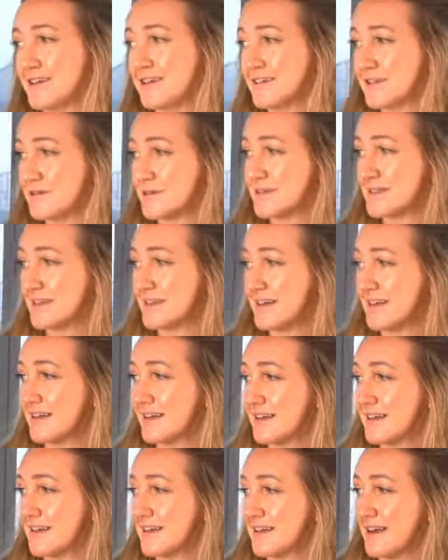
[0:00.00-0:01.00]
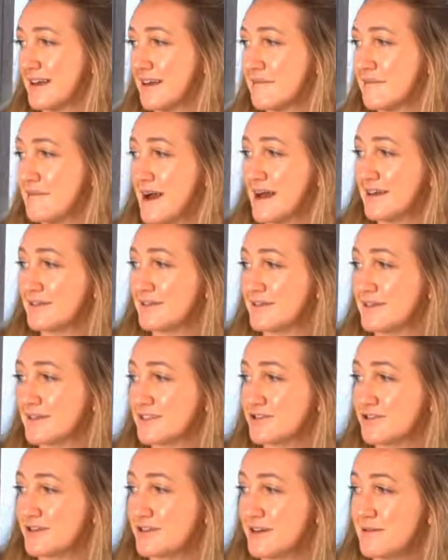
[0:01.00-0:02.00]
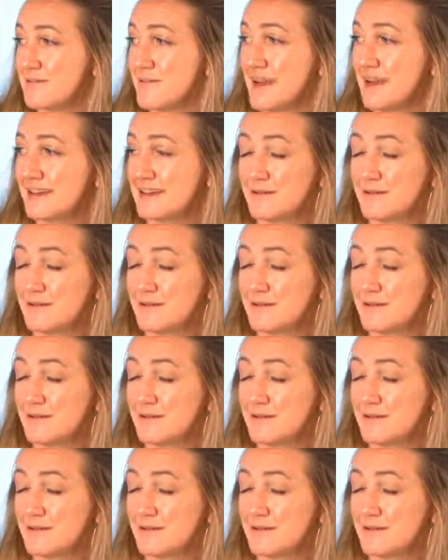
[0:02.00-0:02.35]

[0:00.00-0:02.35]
there was a man on the street I met